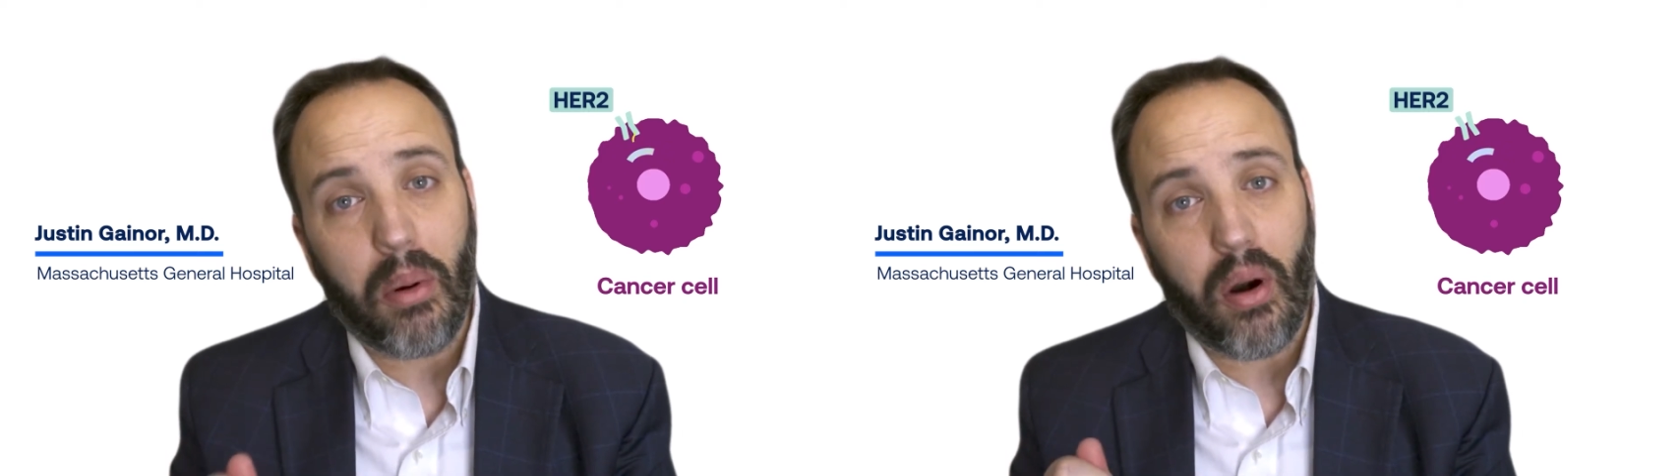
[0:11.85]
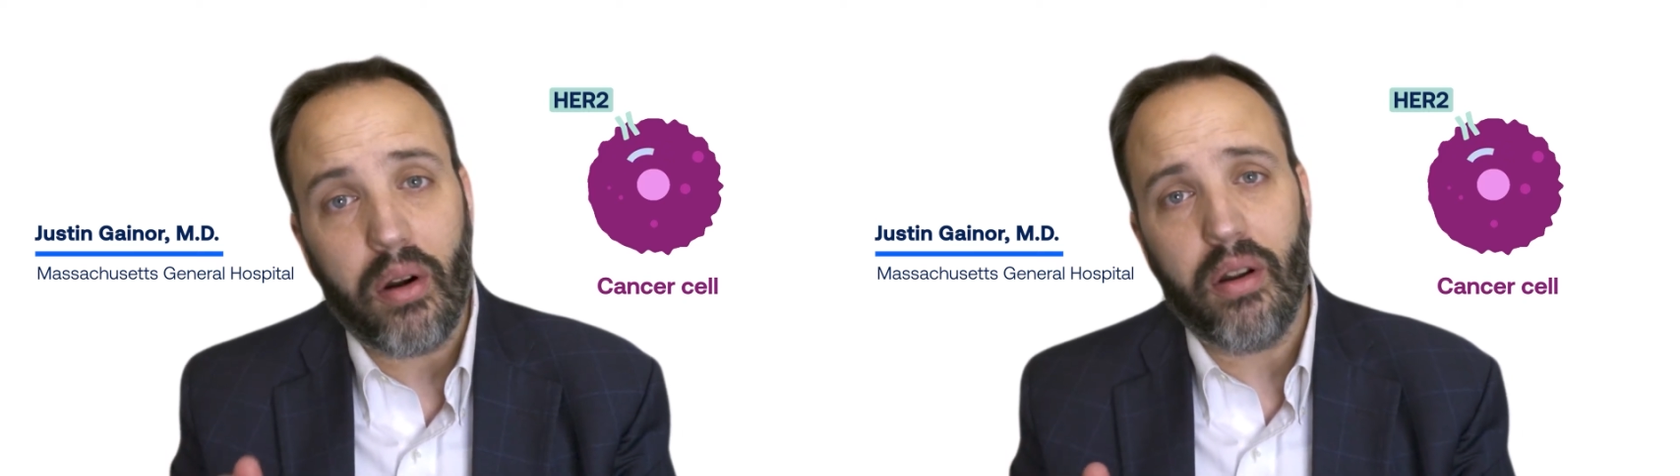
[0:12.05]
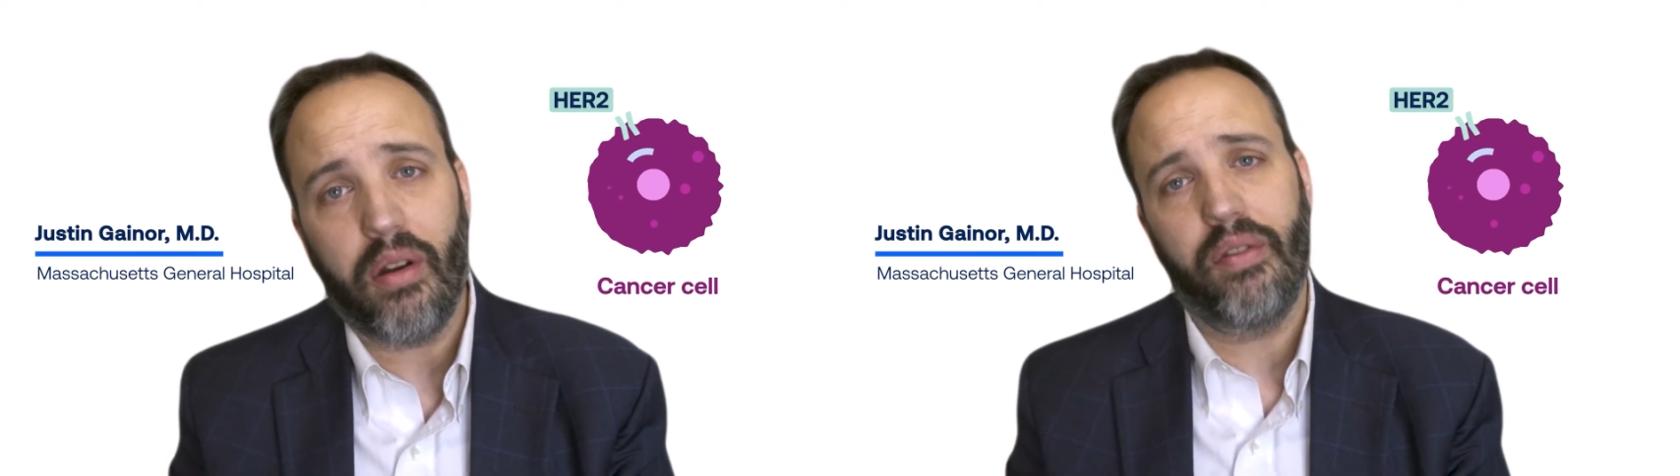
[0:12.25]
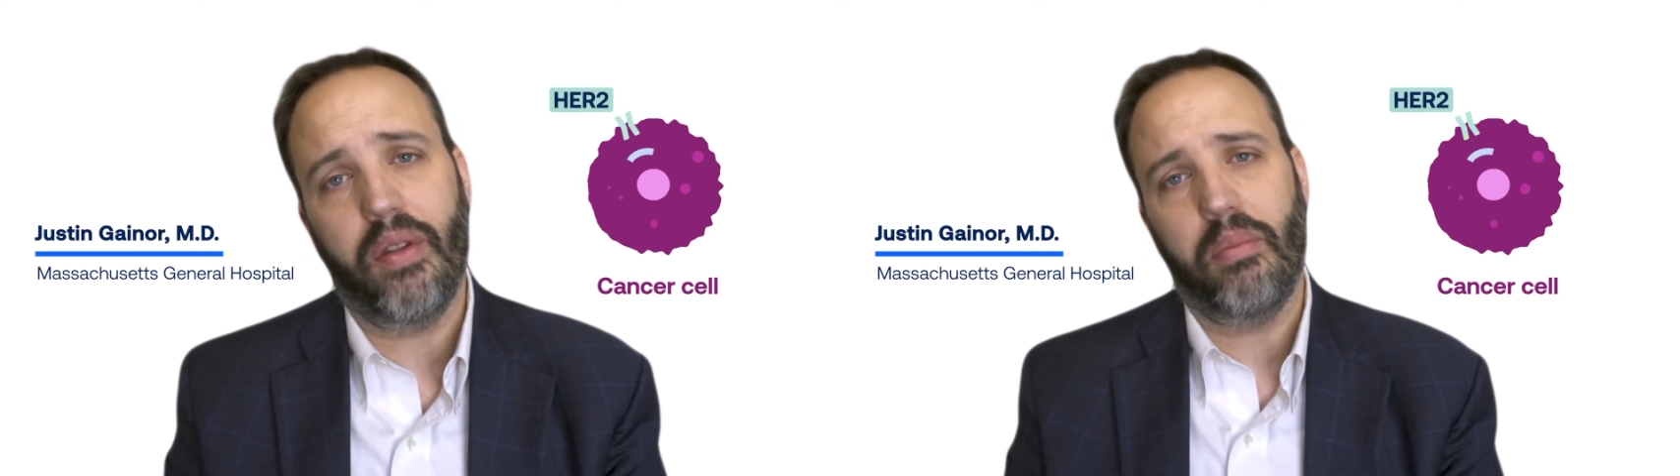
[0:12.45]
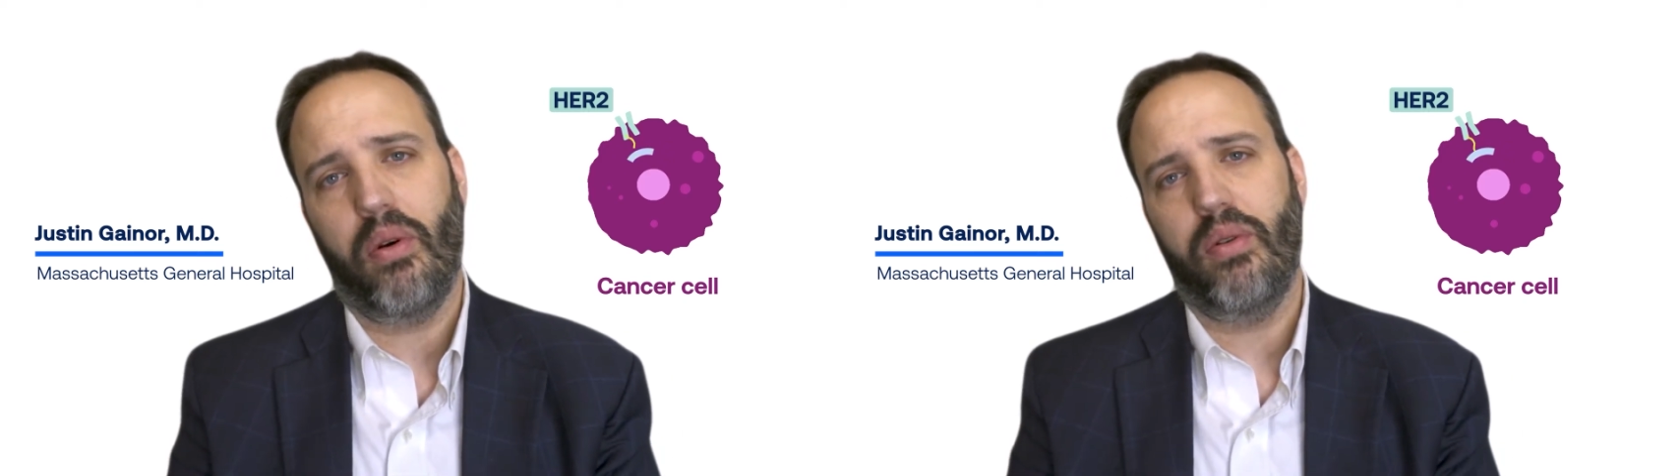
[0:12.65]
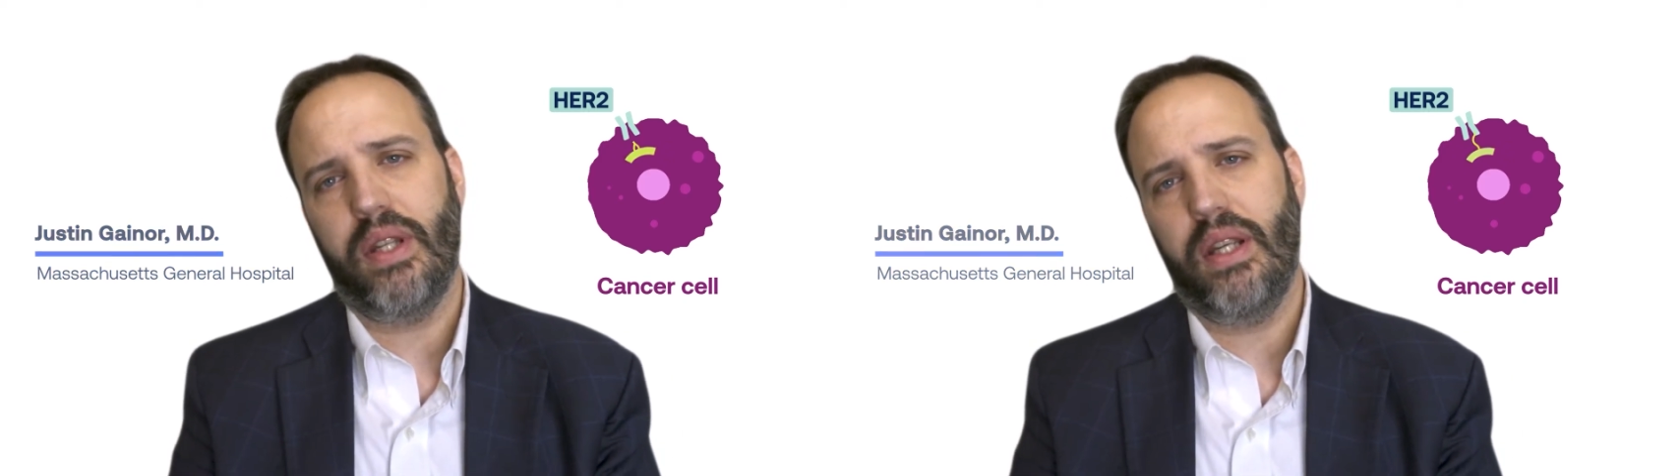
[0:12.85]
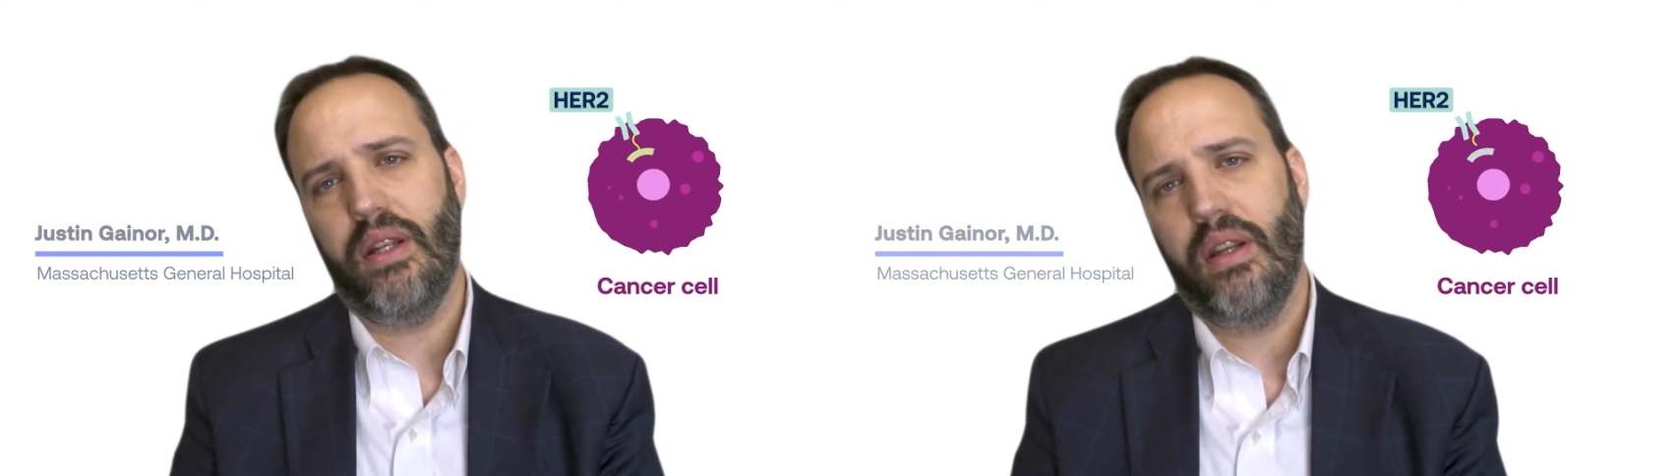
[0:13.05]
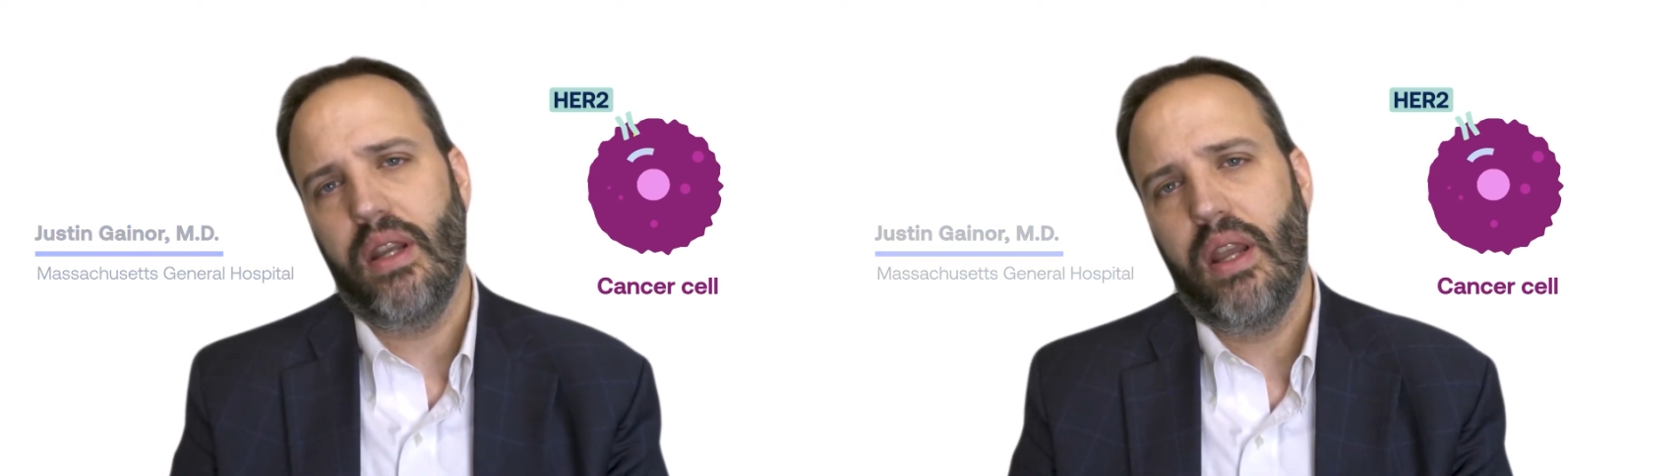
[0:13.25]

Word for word: part of the protein,